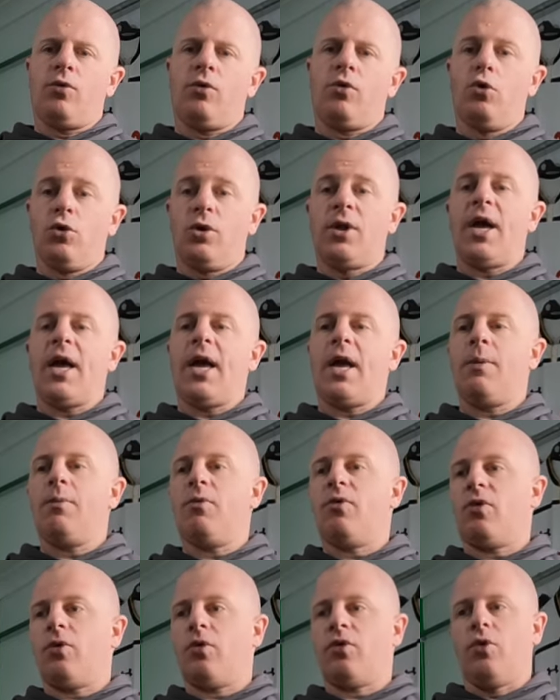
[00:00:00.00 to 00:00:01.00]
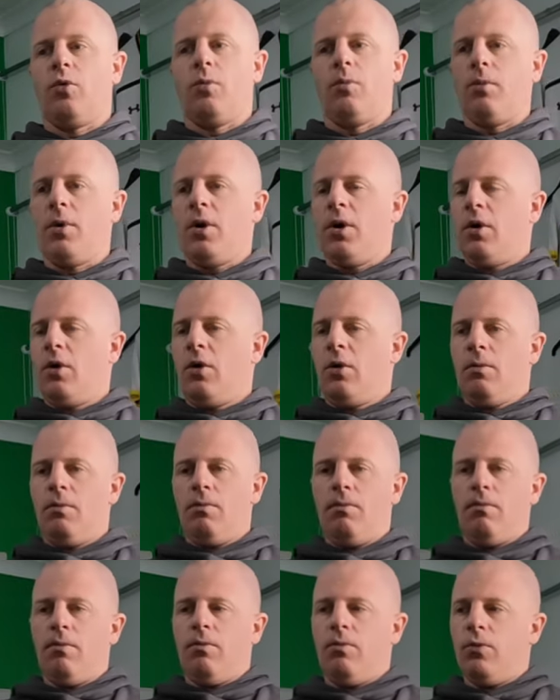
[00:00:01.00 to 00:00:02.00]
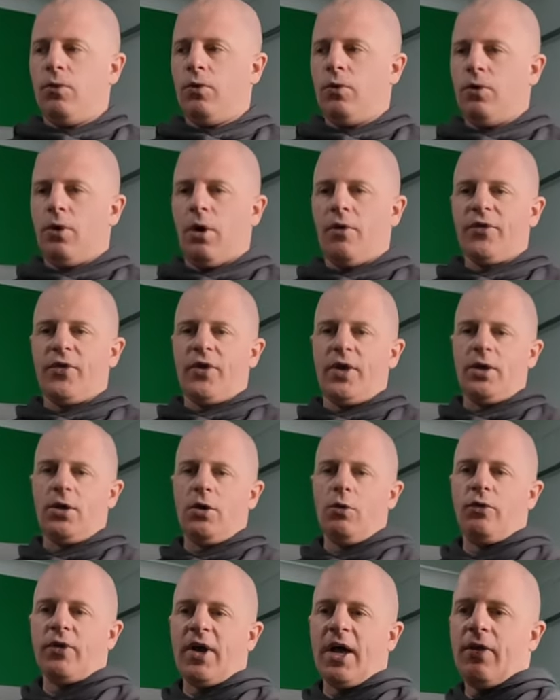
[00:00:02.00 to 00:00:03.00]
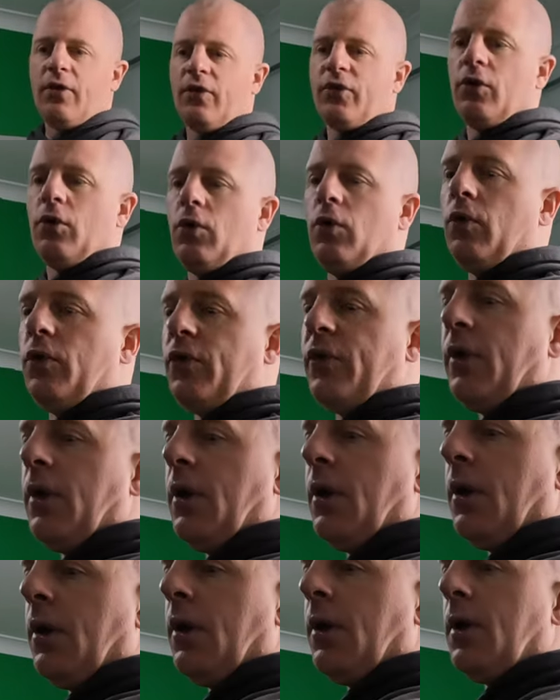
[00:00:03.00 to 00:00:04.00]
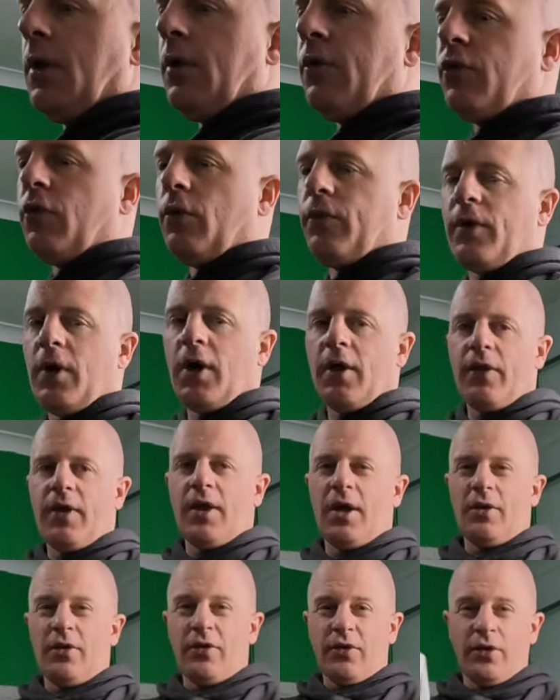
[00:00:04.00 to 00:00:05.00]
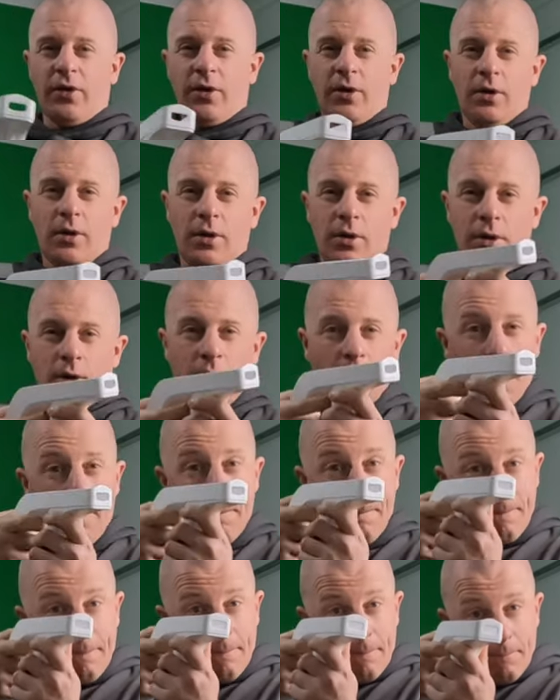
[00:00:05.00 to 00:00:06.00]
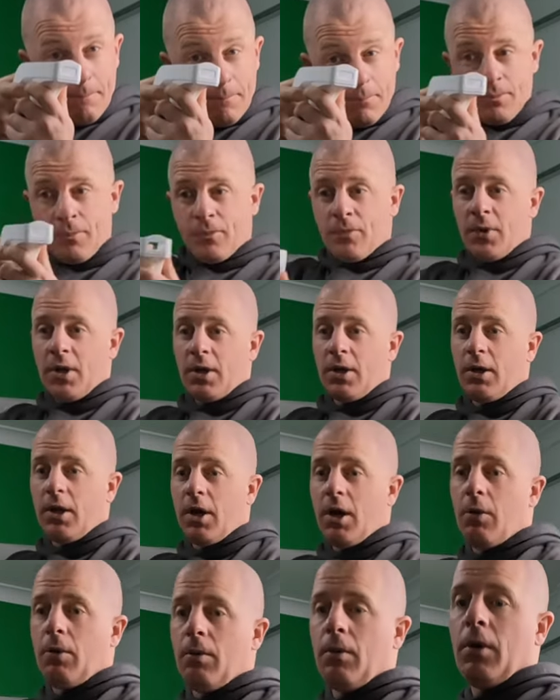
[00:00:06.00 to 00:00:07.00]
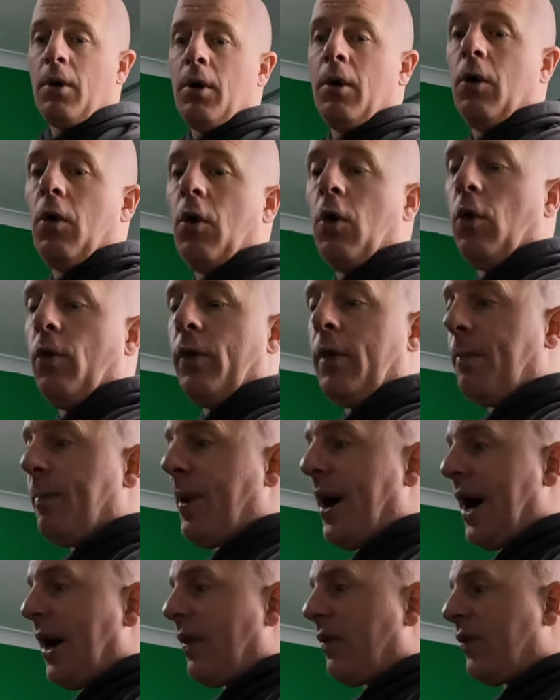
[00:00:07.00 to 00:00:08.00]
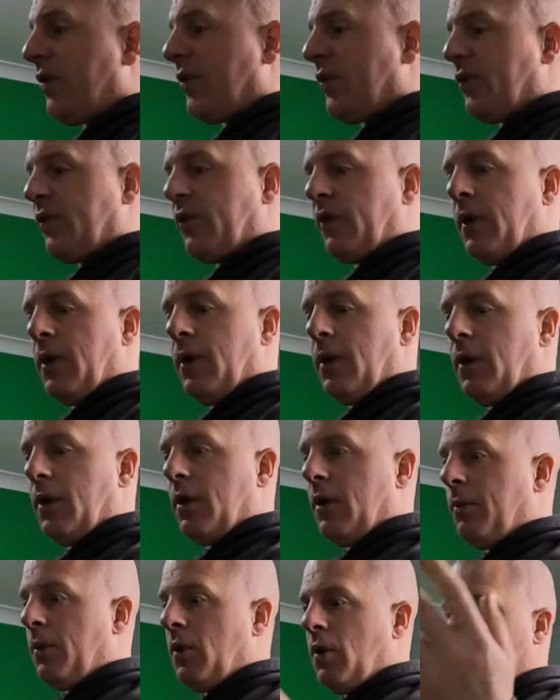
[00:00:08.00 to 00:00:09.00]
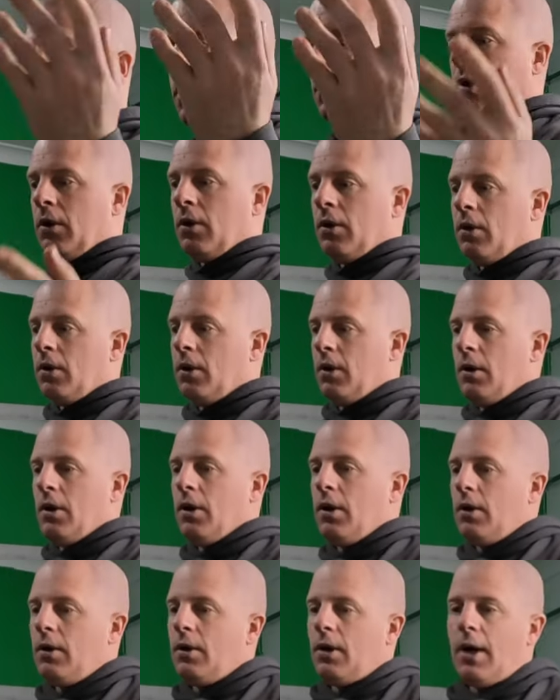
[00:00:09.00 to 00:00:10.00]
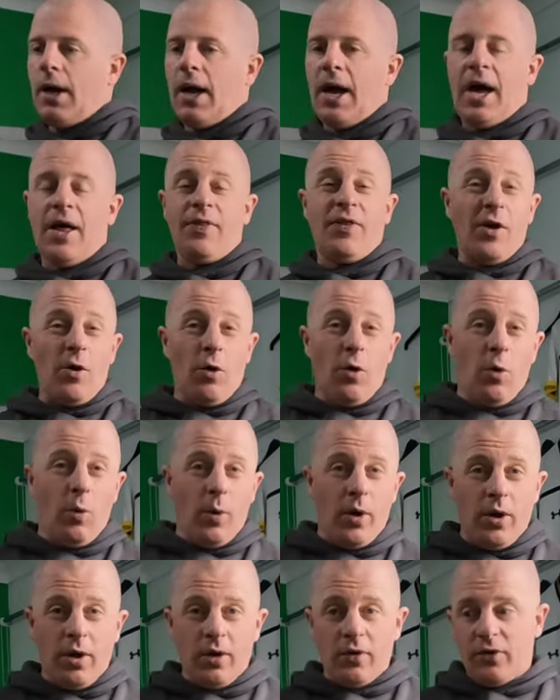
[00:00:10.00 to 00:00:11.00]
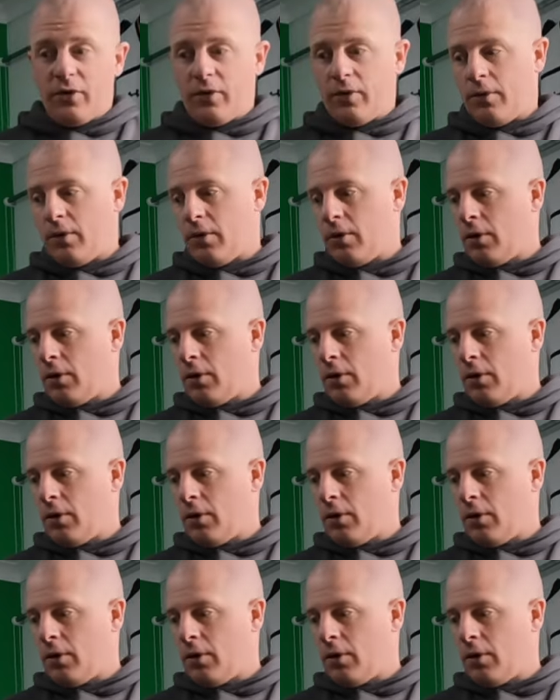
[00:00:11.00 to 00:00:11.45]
good games, some obviously utensils, stuff like this, you know, all the bats, and it all works.